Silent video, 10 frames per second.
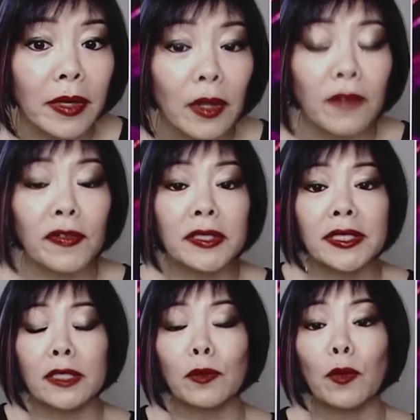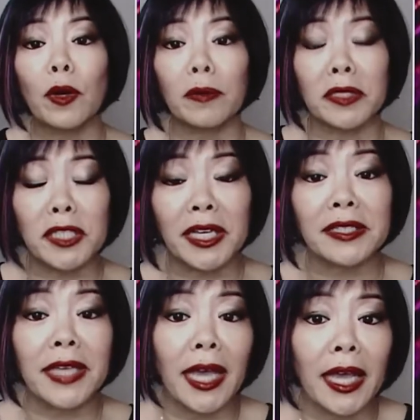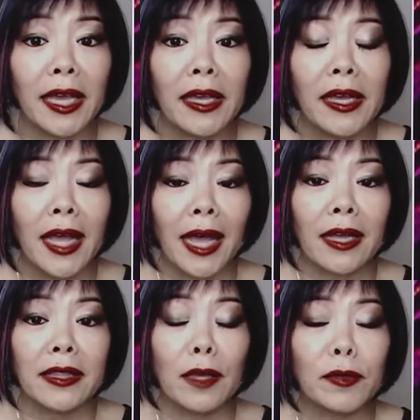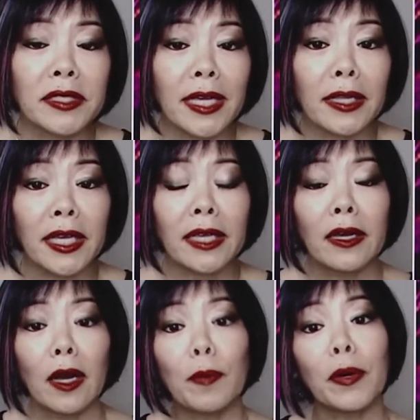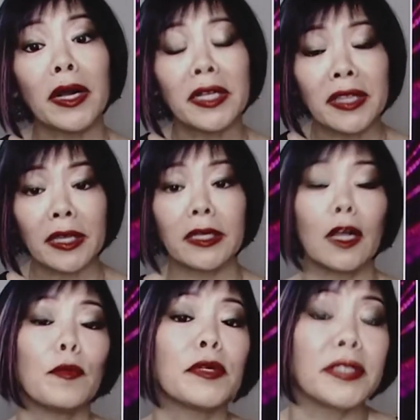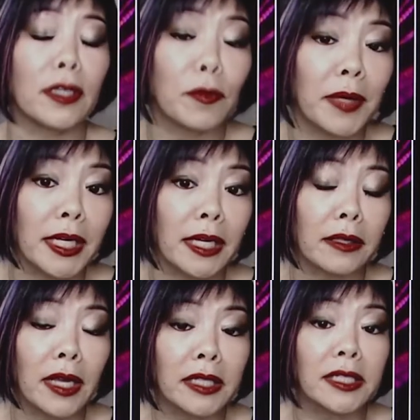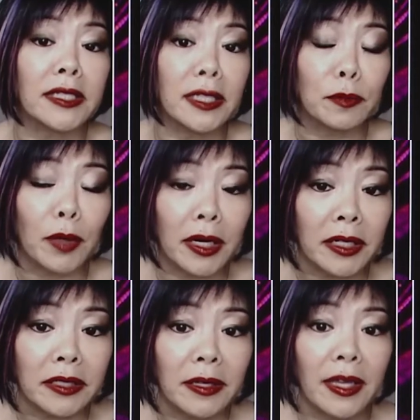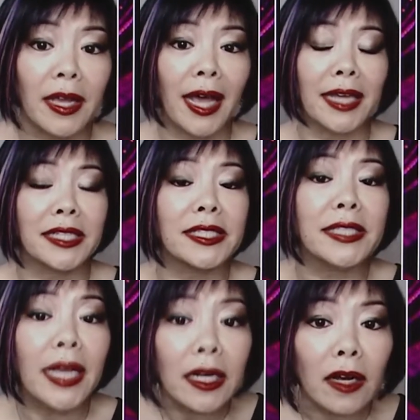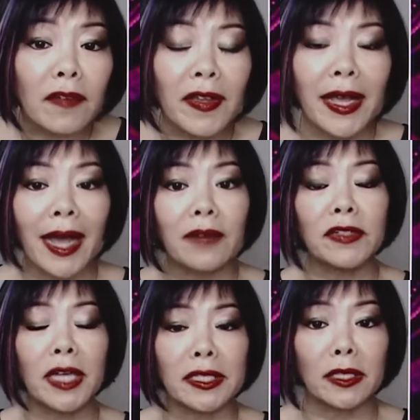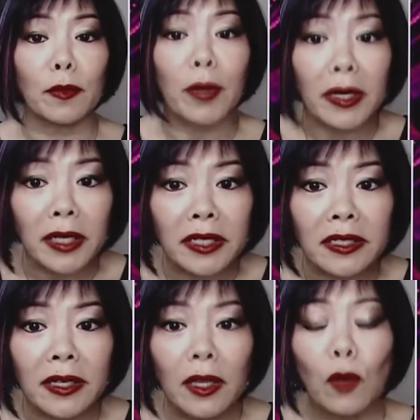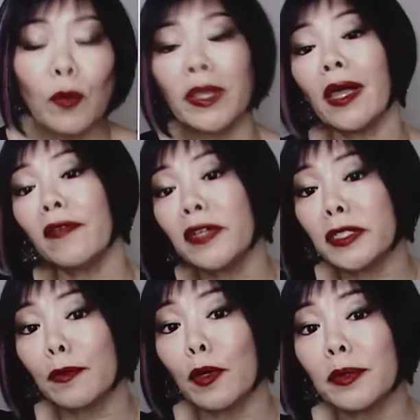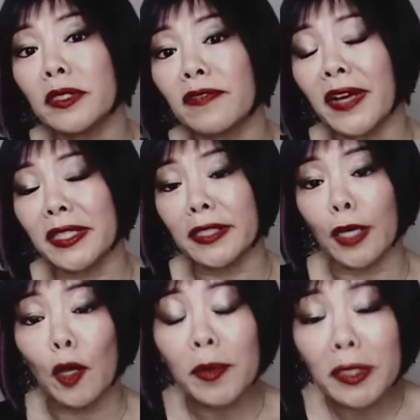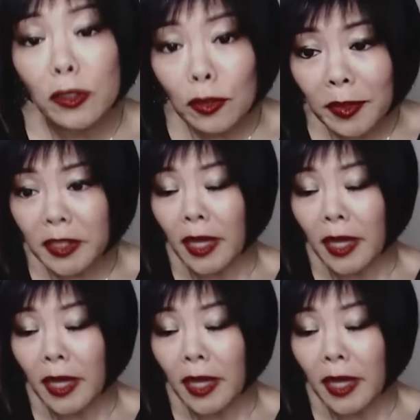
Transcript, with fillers: For instance, we work with GSK and they were selling a product that can help with COPD, a lung disease product. And instead of advertising the product, we leveraged a mobile device to help consumers